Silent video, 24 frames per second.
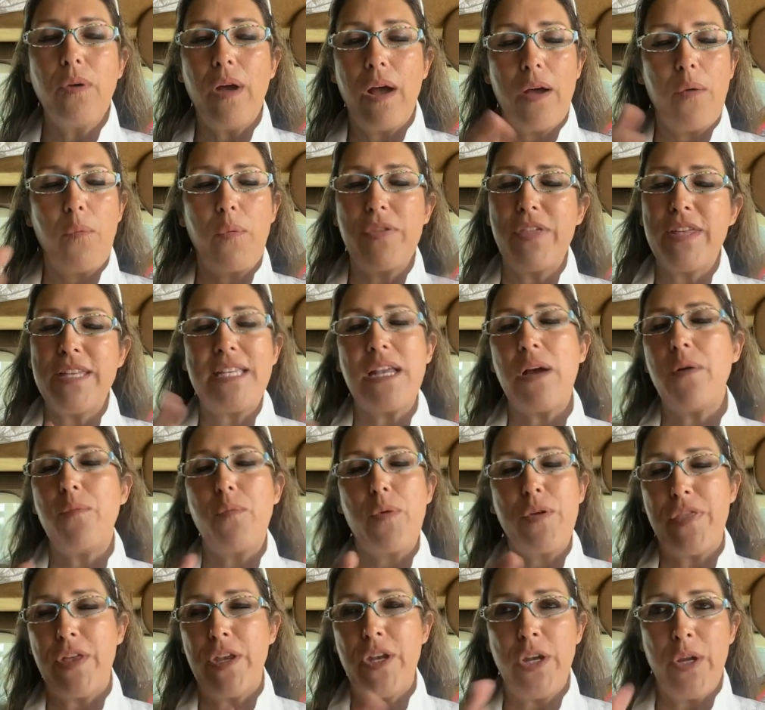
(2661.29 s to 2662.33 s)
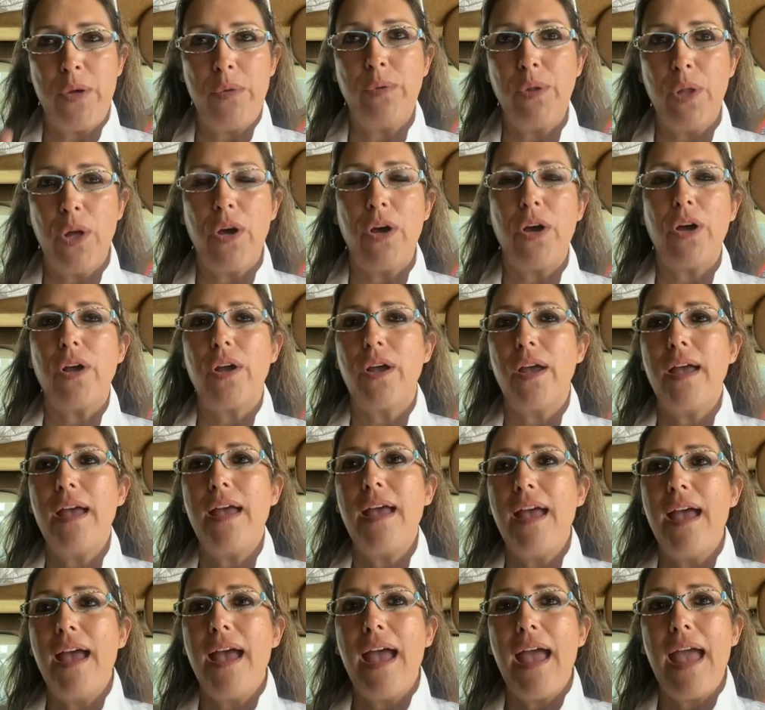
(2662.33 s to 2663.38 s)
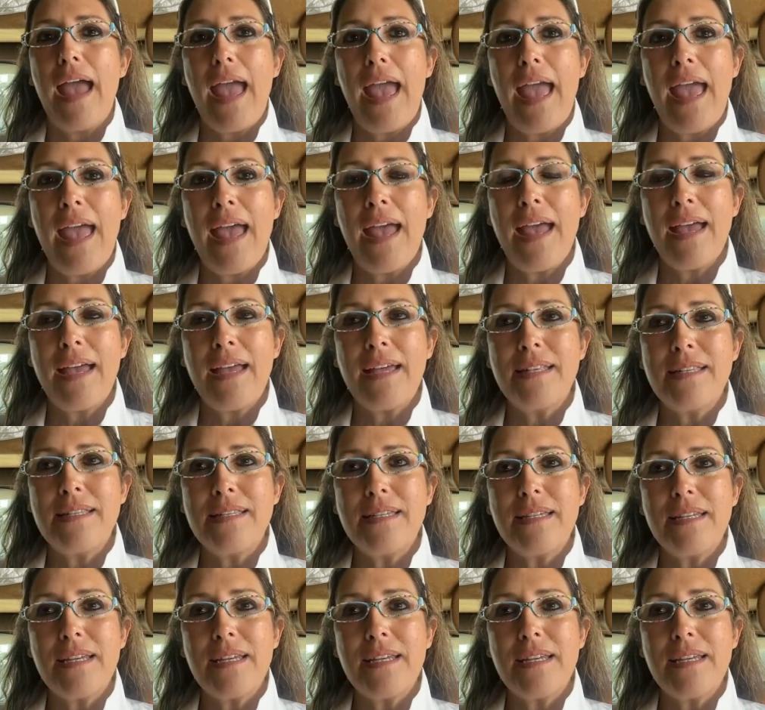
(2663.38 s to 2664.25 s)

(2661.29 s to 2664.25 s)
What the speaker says: with a new look. And